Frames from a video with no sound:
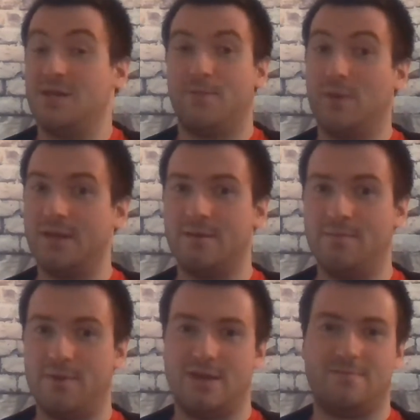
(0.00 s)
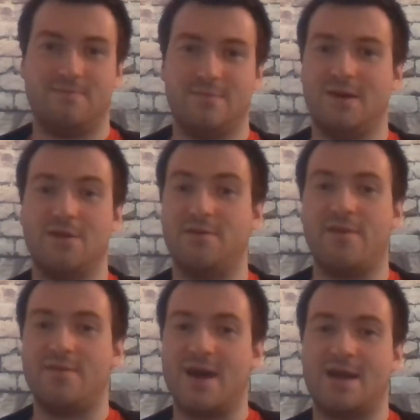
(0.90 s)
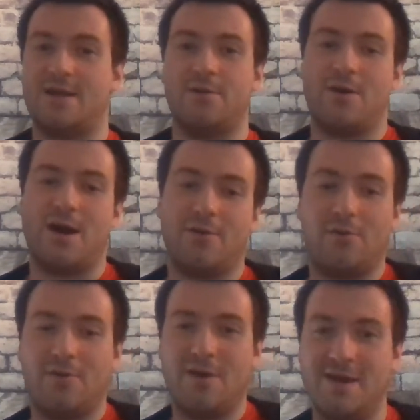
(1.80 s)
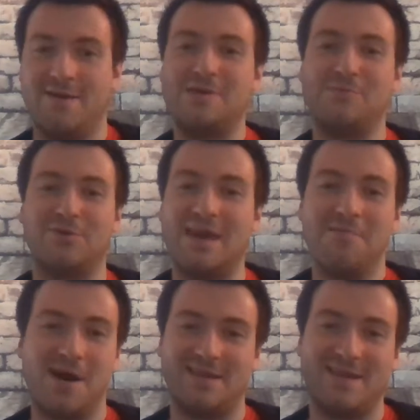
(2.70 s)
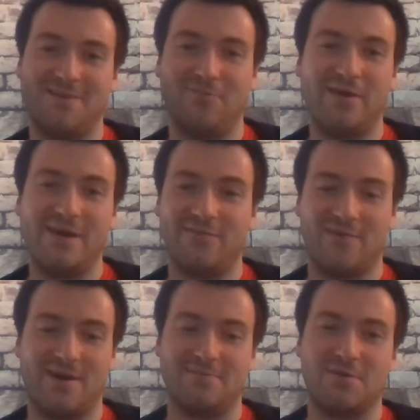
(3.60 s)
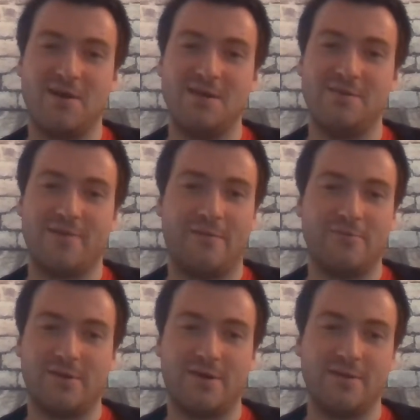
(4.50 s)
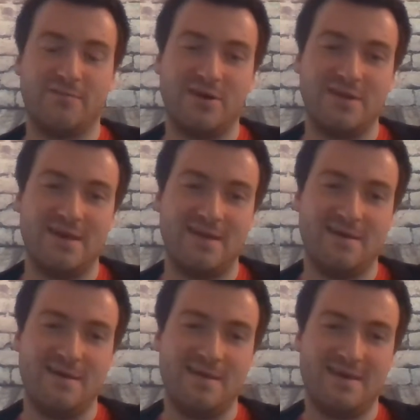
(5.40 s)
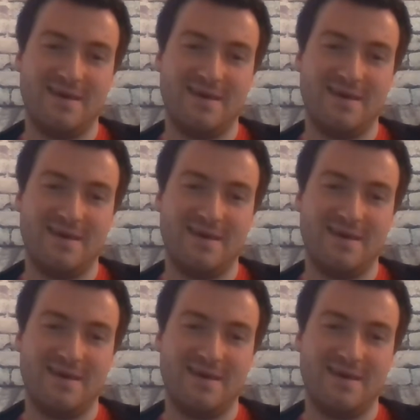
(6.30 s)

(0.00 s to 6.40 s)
played him. But other than that, I don't know how people came onto that play. If you're on him, great. You probably won all the money that night.